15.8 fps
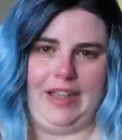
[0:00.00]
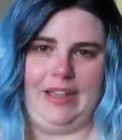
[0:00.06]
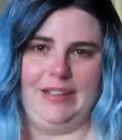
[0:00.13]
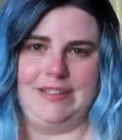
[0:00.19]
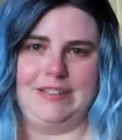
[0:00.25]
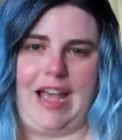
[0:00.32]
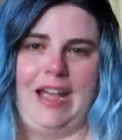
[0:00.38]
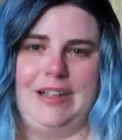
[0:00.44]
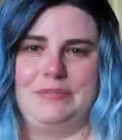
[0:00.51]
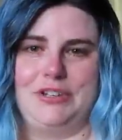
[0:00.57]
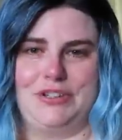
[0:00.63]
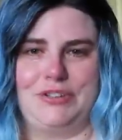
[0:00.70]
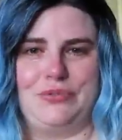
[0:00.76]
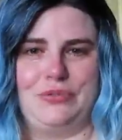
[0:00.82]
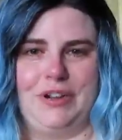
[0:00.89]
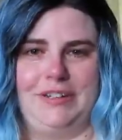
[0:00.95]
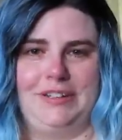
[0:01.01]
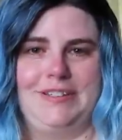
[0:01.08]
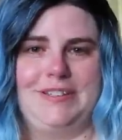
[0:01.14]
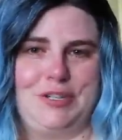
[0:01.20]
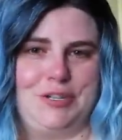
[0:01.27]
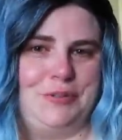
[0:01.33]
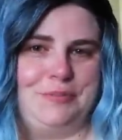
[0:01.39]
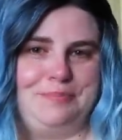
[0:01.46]
and I am just going
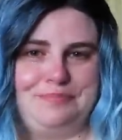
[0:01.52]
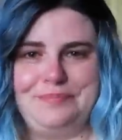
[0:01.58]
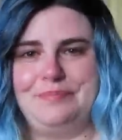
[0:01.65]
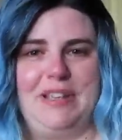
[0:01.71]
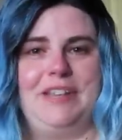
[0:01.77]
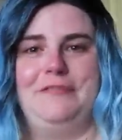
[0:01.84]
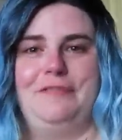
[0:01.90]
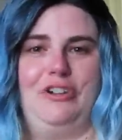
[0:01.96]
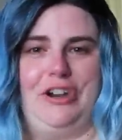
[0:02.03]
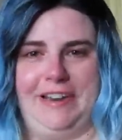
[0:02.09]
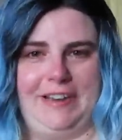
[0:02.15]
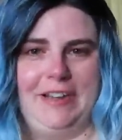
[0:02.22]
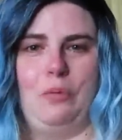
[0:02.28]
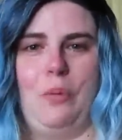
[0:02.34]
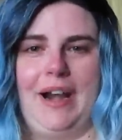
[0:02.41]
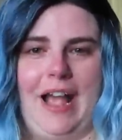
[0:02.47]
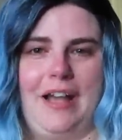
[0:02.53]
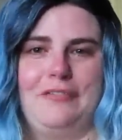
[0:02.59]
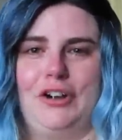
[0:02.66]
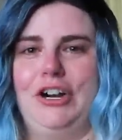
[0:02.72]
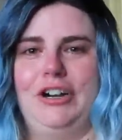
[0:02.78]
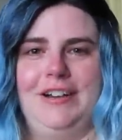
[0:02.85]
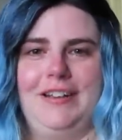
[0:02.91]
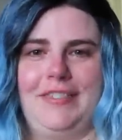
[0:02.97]
to be free,
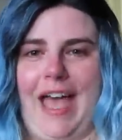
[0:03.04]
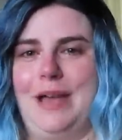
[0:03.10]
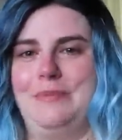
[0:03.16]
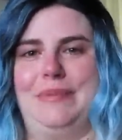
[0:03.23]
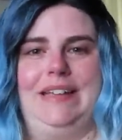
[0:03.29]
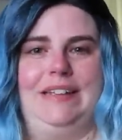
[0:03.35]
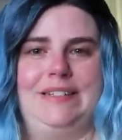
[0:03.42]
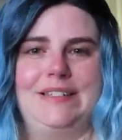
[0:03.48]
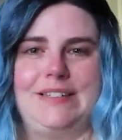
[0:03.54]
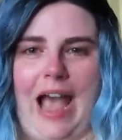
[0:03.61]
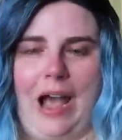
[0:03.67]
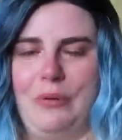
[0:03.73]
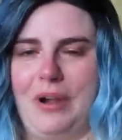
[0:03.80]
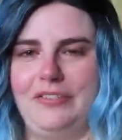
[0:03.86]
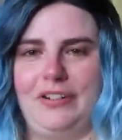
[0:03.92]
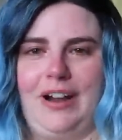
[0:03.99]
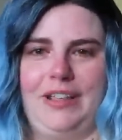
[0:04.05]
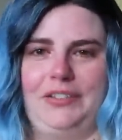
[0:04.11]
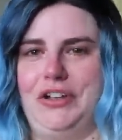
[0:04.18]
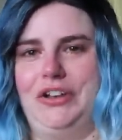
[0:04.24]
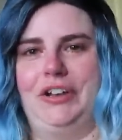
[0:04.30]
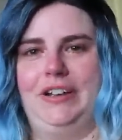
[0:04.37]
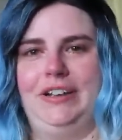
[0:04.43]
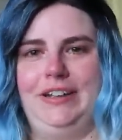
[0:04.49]
whatever that means, however I
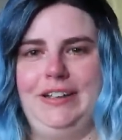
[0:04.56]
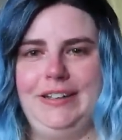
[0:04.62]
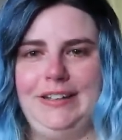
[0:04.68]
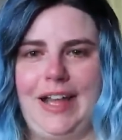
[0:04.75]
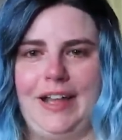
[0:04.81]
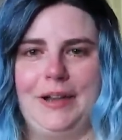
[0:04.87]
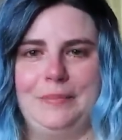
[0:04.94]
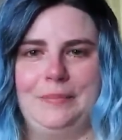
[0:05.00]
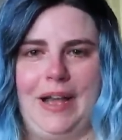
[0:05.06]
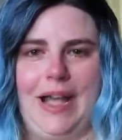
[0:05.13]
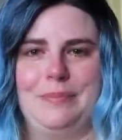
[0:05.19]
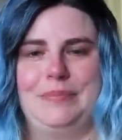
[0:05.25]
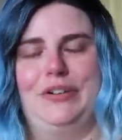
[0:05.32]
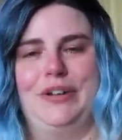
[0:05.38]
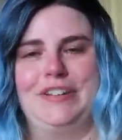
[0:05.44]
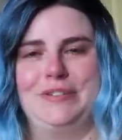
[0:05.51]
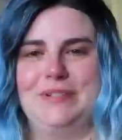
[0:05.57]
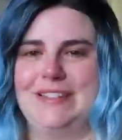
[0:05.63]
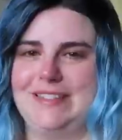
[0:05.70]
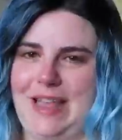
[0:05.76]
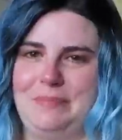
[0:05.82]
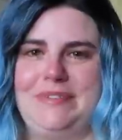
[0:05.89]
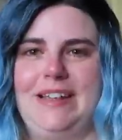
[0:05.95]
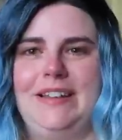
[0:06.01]
look. Um, I'm going to
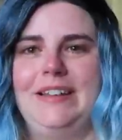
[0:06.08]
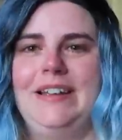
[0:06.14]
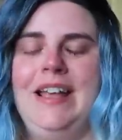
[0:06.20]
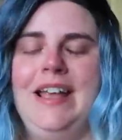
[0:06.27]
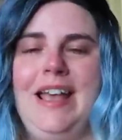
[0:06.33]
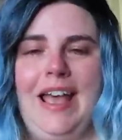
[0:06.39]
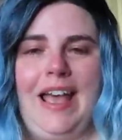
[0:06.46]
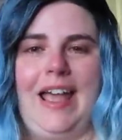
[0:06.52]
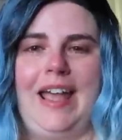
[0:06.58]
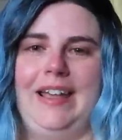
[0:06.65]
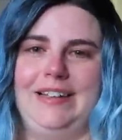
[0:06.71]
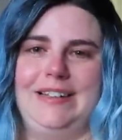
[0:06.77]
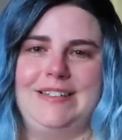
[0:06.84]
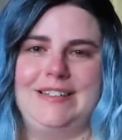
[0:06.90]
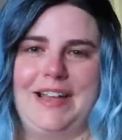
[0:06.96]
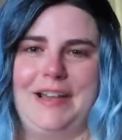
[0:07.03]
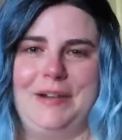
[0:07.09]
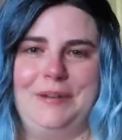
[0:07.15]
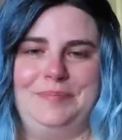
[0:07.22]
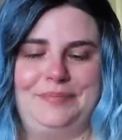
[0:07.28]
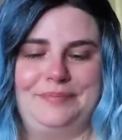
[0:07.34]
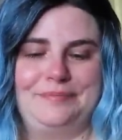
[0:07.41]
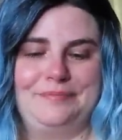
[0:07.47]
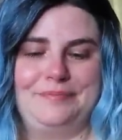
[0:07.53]
accept it, and
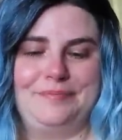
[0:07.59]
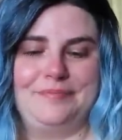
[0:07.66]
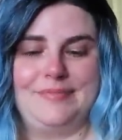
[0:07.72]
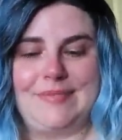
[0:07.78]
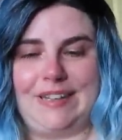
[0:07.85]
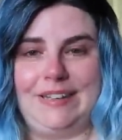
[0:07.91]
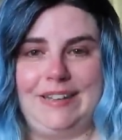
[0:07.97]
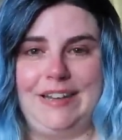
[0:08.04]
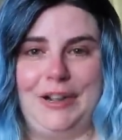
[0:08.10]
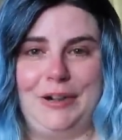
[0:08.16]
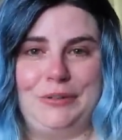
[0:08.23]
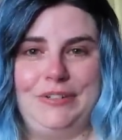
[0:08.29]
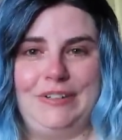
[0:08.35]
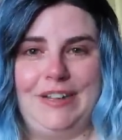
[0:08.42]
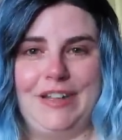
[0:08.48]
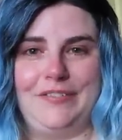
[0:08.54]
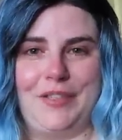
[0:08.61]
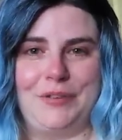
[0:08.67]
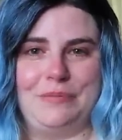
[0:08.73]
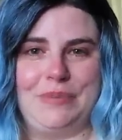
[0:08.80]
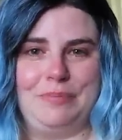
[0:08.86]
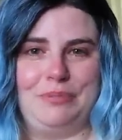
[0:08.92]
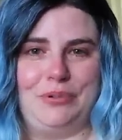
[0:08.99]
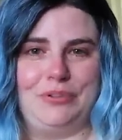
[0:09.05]
um, you know, if other
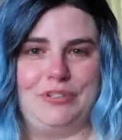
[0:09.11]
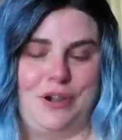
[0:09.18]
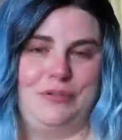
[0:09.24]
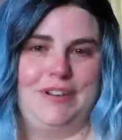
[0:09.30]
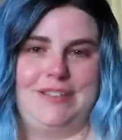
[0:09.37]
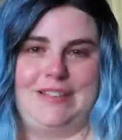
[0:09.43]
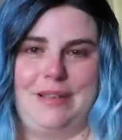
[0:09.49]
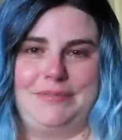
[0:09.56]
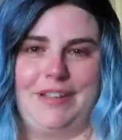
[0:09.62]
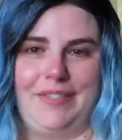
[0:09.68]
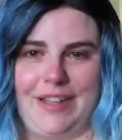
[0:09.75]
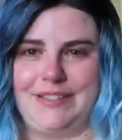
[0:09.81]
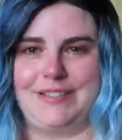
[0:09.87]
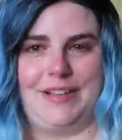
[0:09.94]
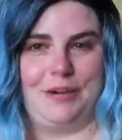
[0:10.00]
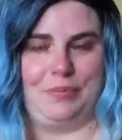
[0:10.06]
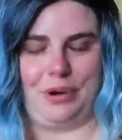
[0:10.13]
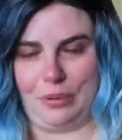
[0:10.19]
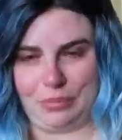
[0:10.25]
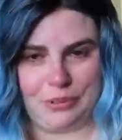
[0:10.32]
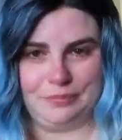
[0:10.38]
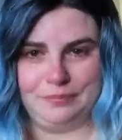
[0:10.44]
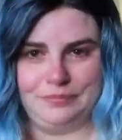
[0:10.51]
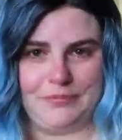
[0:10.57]
people don't accept it, that's their
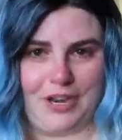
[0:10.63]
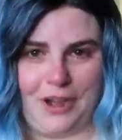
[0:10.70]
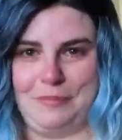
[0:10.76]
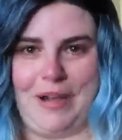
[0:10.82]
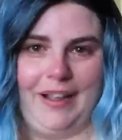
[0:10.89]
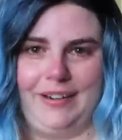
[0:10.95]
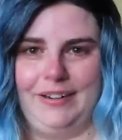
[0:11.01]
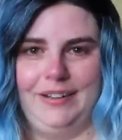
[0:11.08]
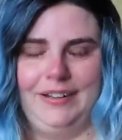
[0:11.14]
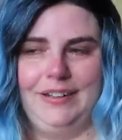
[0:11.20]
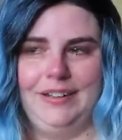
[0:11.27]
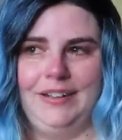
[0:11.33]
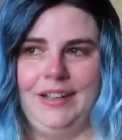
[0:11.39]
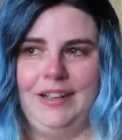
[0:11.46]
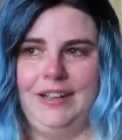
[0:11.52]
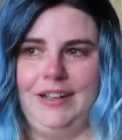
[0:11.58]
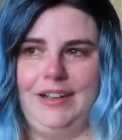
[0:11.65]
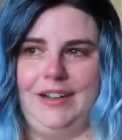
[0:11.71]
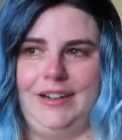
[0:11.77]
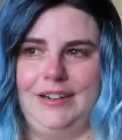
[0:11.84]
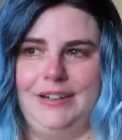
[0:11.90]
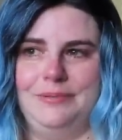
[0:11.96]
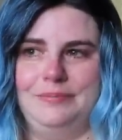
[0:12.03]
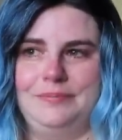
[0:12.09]
problem, not mine.
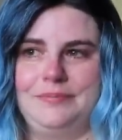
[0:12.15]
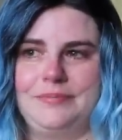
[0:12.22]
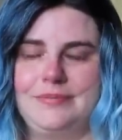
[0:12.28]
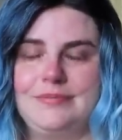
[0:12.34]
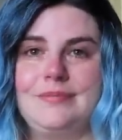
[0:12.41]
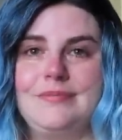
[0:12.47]
Um,